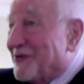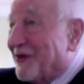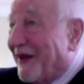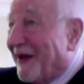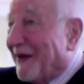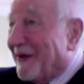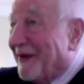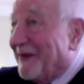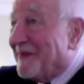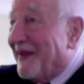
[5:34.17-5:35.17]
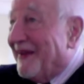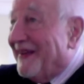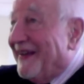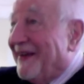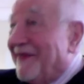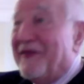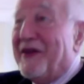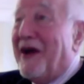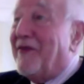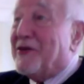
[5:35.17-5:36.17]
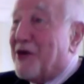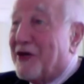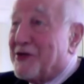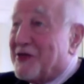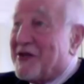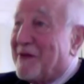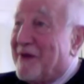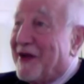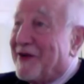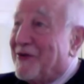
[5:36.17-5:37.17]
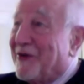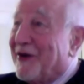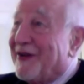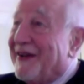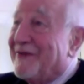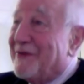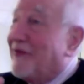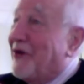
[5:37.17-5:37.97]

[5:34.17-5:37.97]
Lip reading: of laws heading towards unconstitutionality.